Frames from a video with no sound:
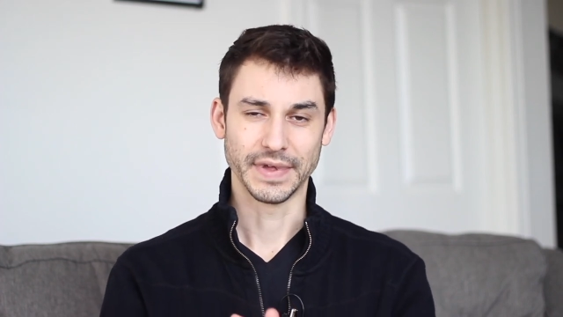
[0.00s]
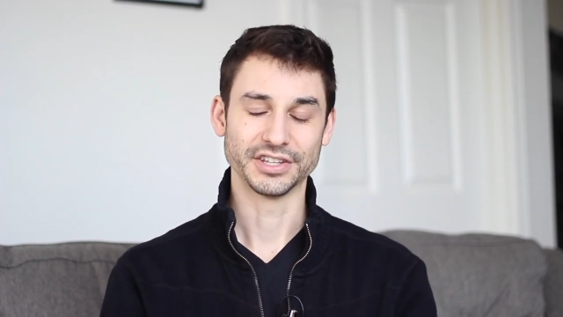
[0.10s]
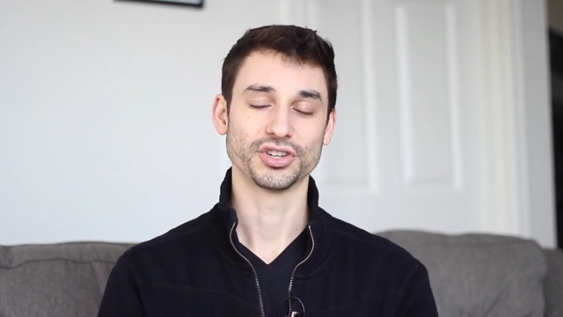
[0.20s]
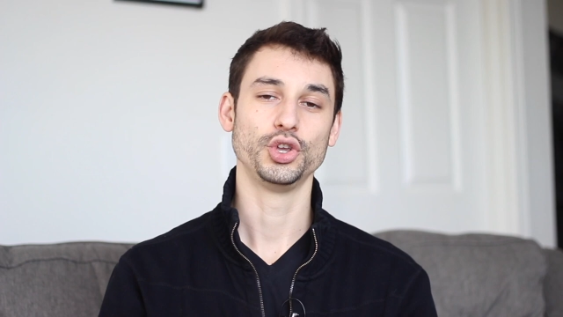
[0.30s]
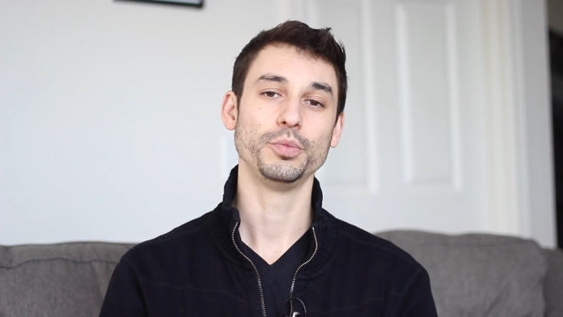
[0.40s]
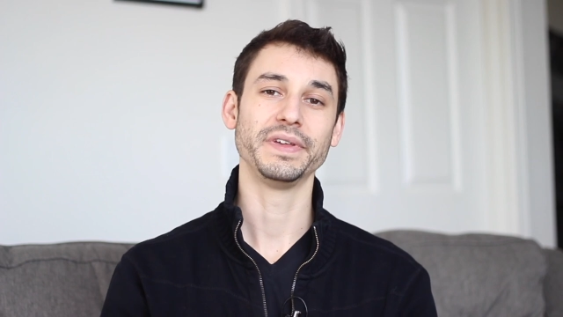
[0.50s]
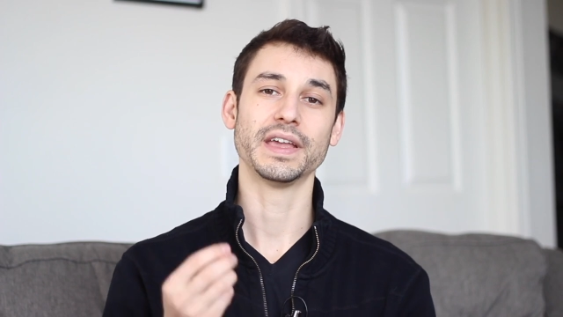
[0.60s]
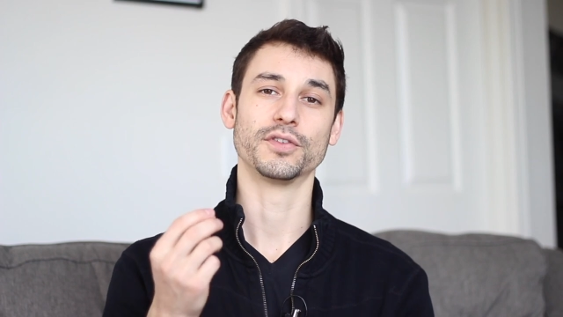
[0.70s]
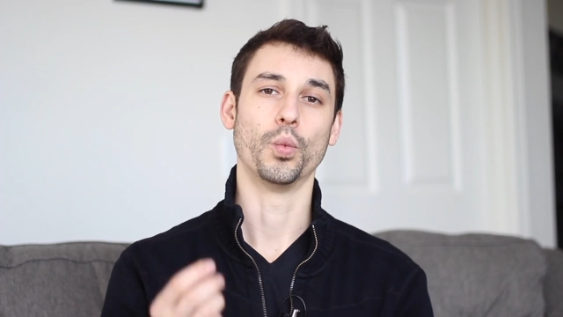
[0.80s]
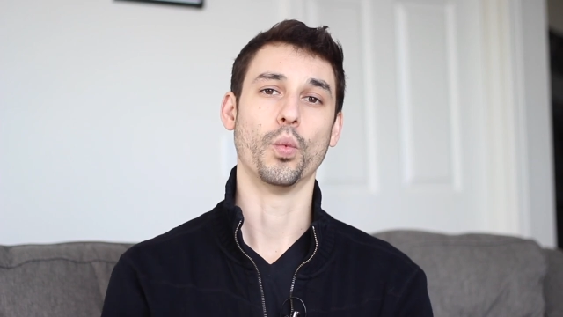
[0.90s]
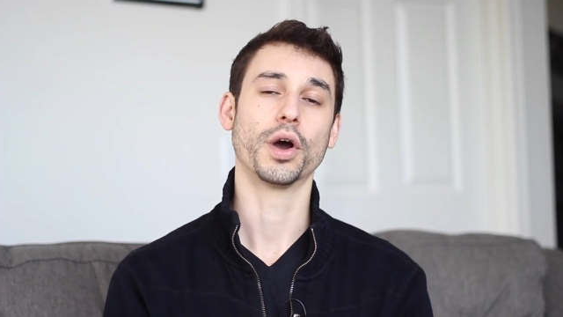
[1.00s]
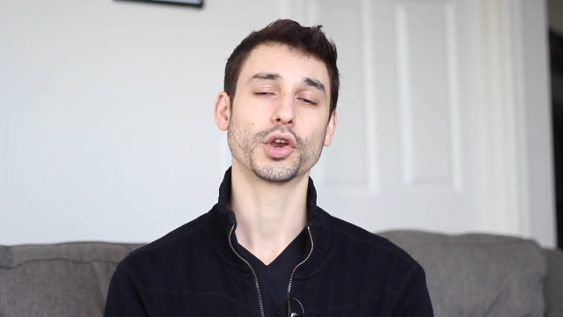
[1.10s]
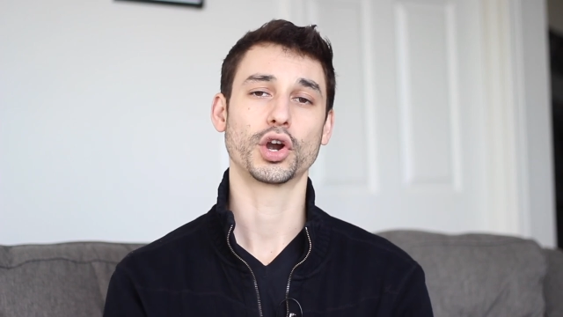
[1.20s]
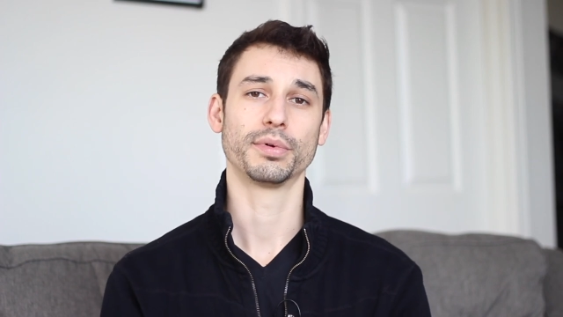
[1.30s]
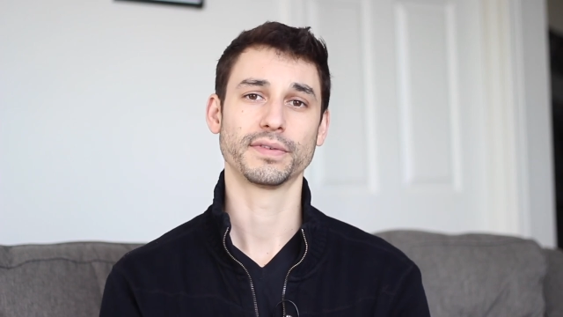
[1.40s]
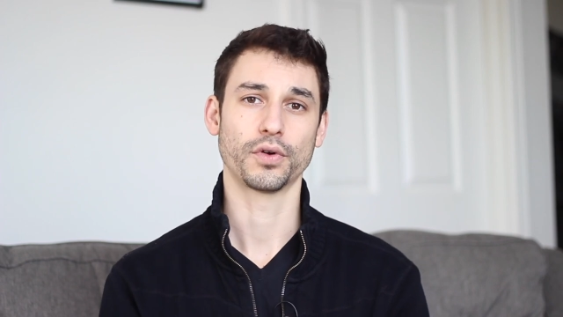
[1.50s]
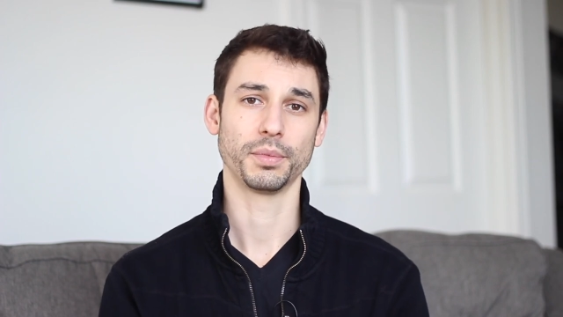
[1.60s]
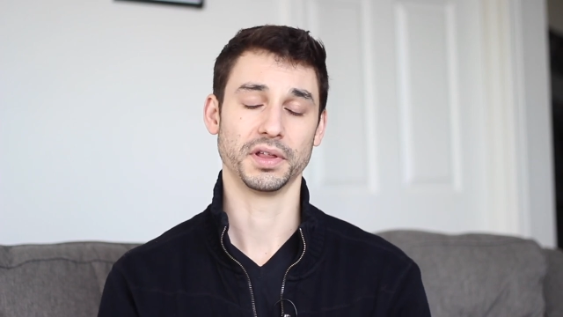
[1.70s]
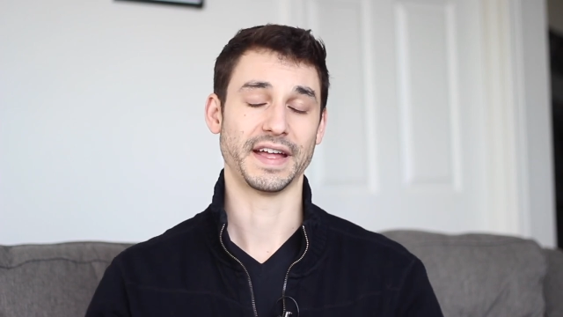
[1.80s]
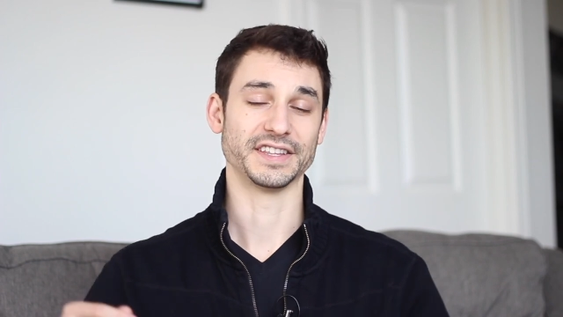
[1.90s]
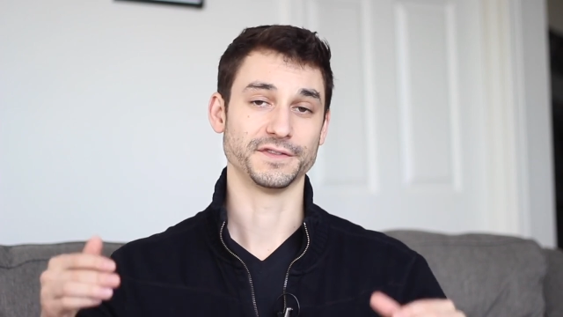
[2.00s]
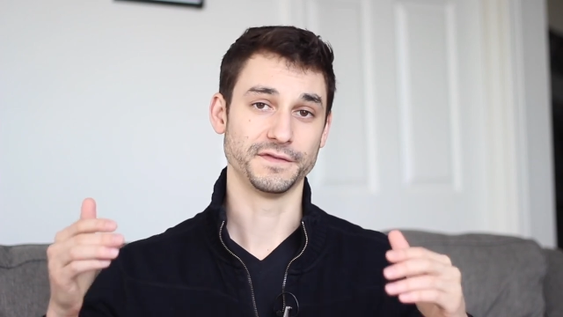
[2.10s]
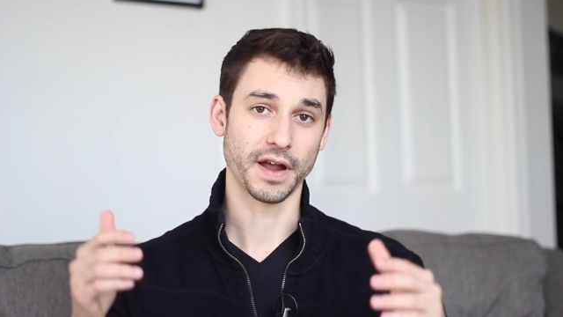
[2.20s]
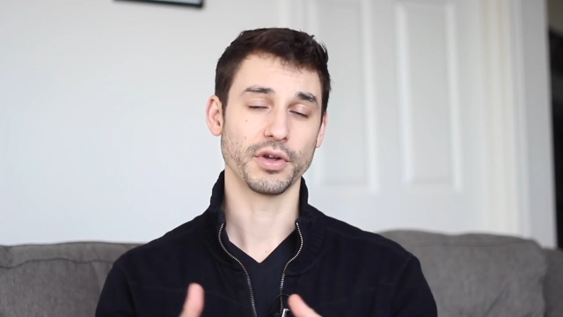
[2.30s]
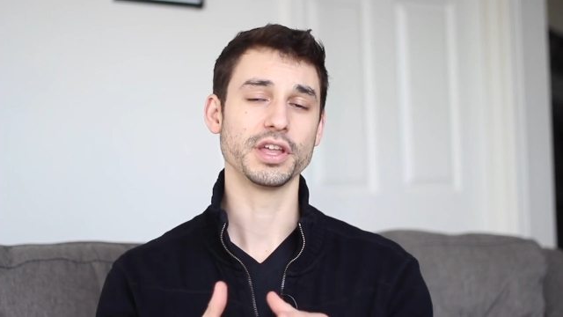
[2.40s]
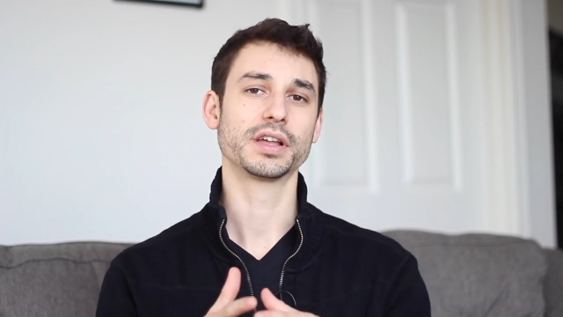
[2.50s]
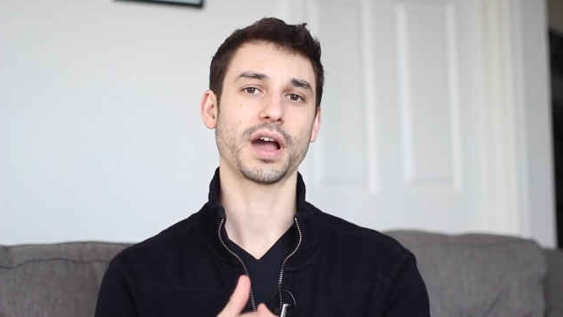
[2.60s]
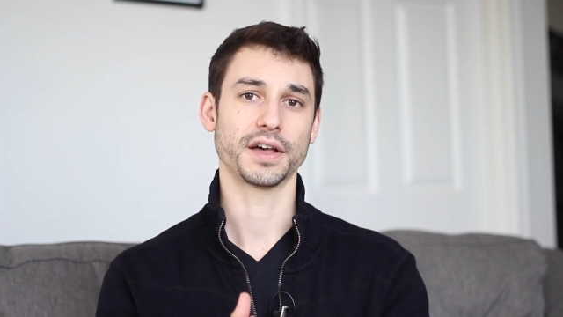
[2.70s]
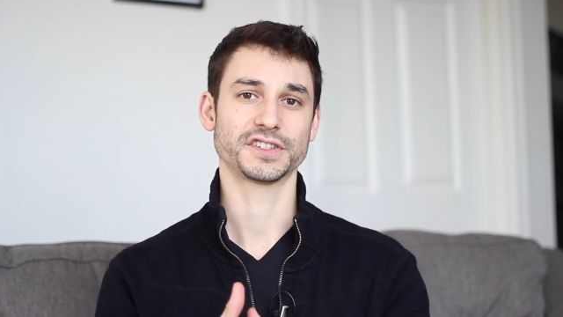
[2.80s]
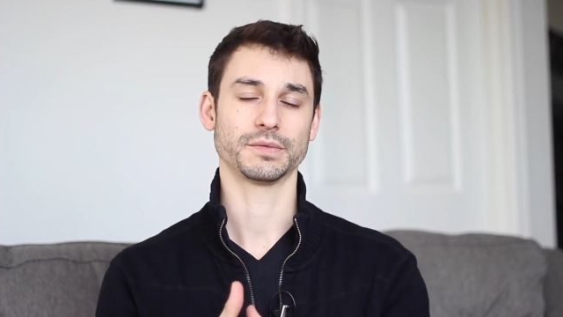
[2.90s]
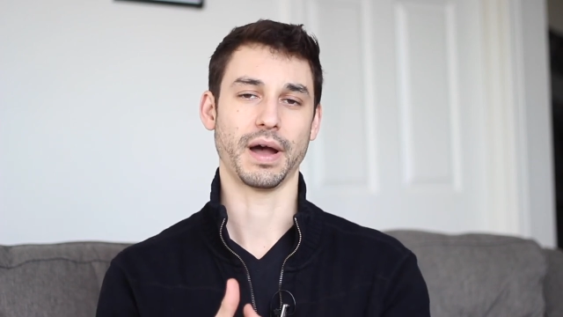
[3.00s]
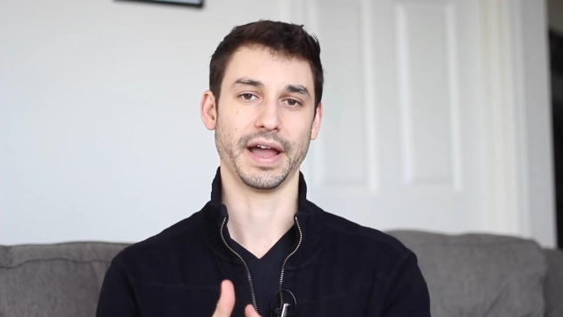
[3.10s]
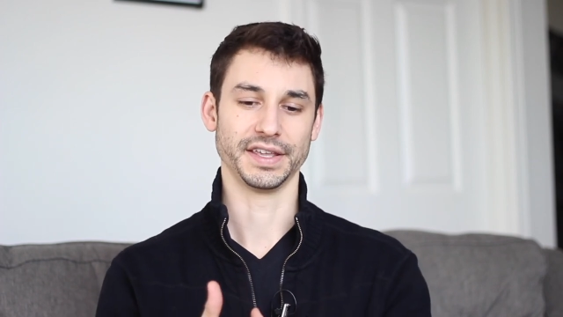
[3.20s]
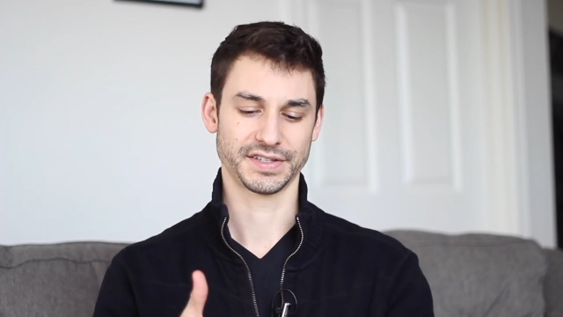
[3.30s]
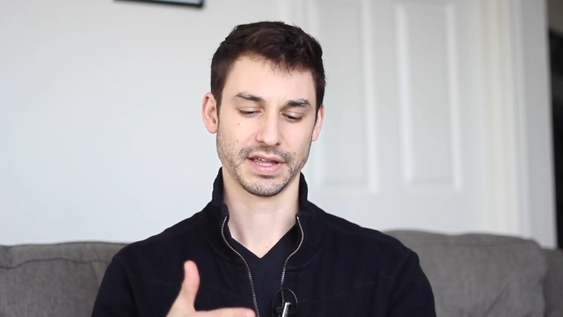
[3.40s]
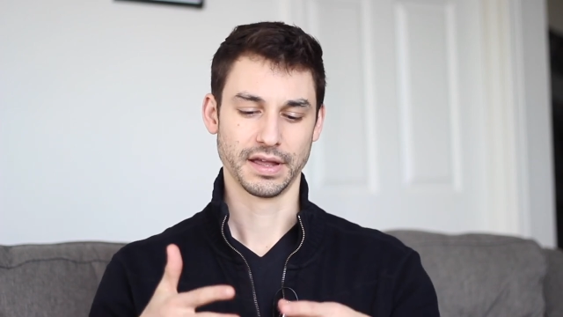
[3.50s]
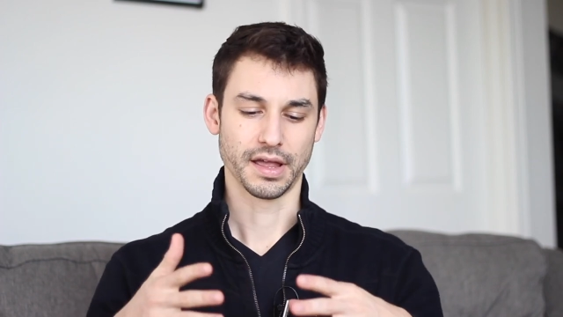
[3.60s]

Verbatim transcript: And so you'd be given one herbal formula that's very customized